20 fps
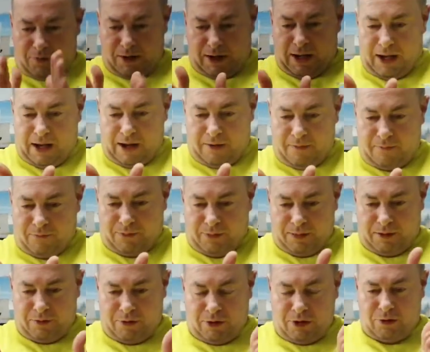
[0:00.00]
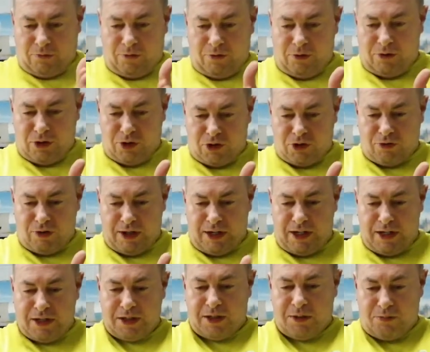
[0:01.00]
there, look through the
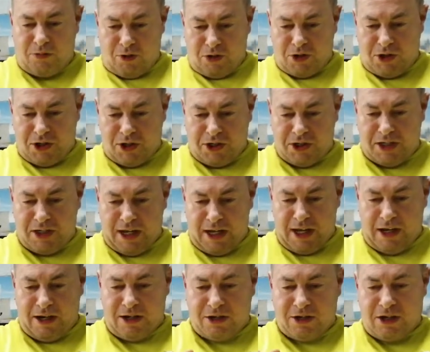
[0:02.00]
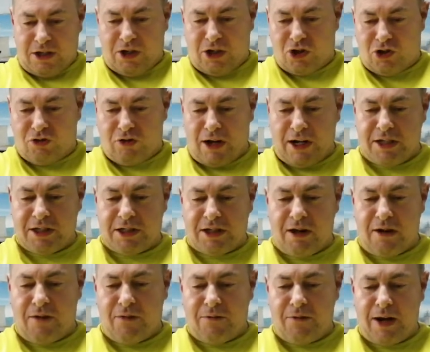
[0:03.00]
trees and the bushes and that, and see the trains
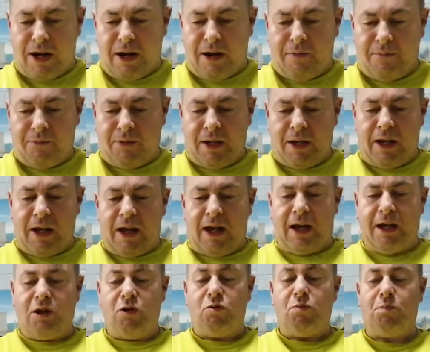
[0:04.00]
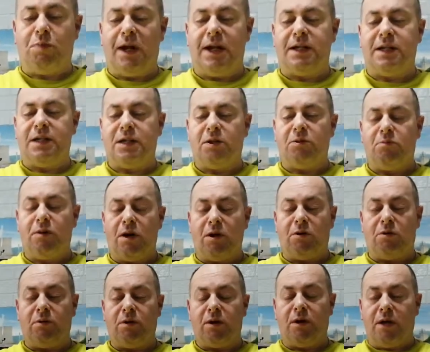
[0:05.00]
going around, and they're all blending in
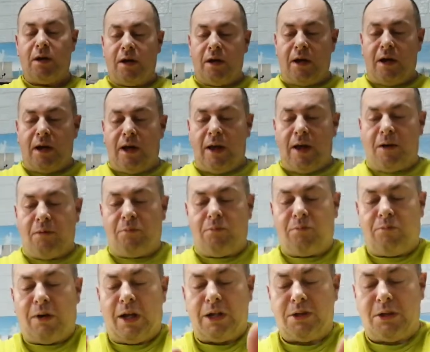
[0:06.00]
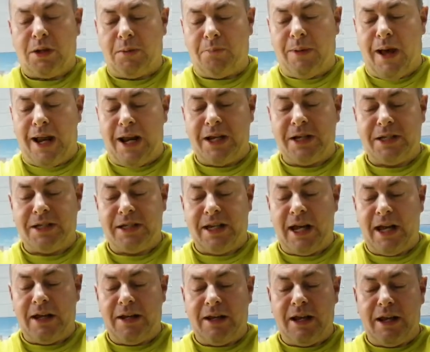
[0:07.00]
well. And plus the ballast
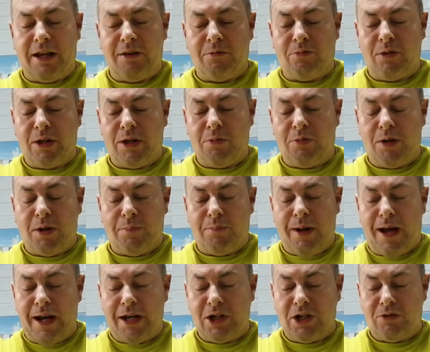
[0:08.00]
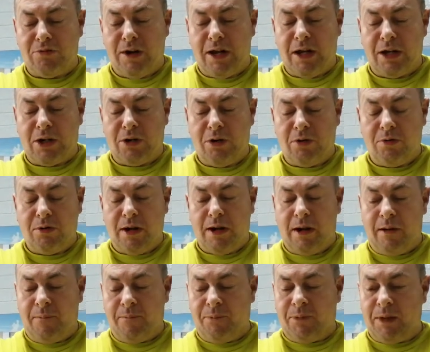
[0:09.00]
down there, when you put the ballast around the
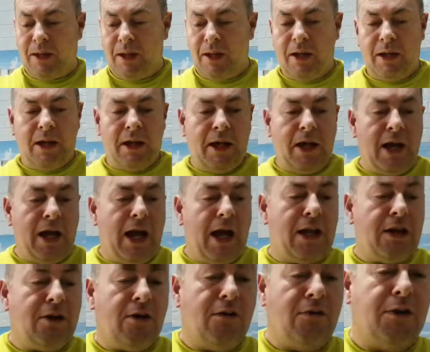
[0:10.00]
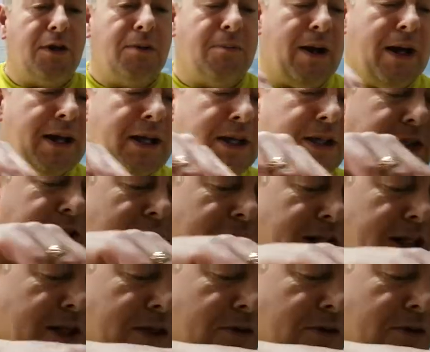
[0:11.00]
corner. And the good thing about this static